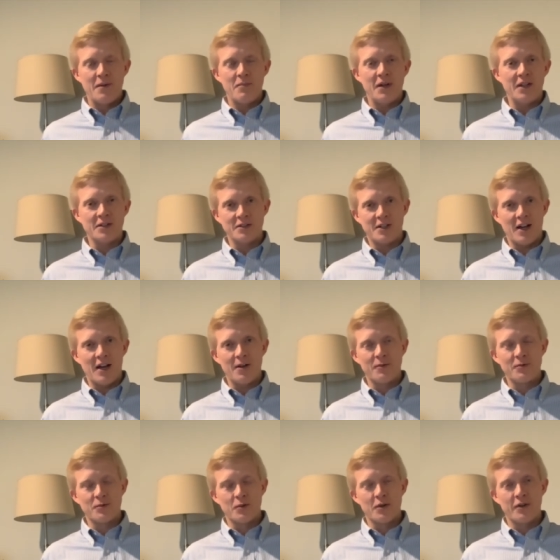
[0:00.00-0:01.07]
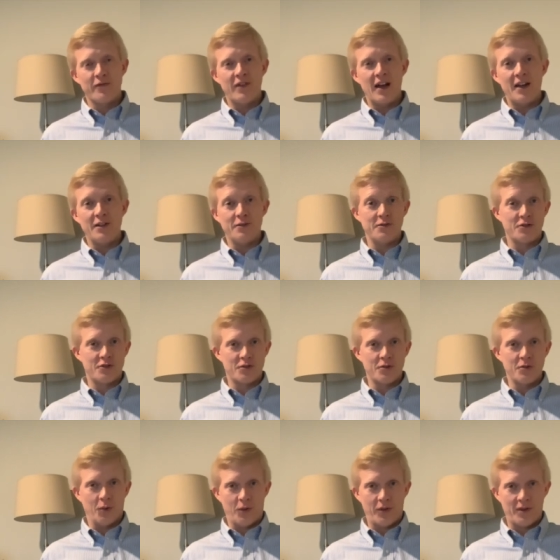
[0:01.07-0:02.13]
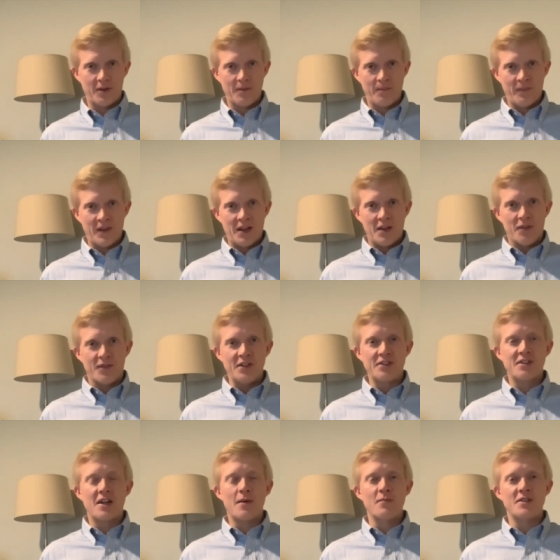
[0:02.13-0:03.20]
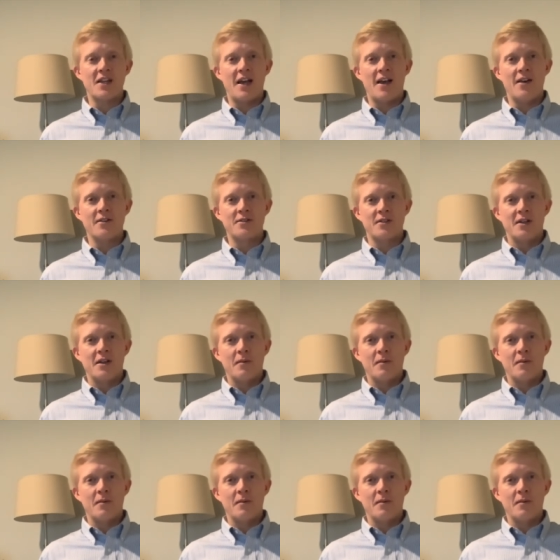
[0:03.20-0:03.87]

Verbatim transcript: because God's word values truth. This comes out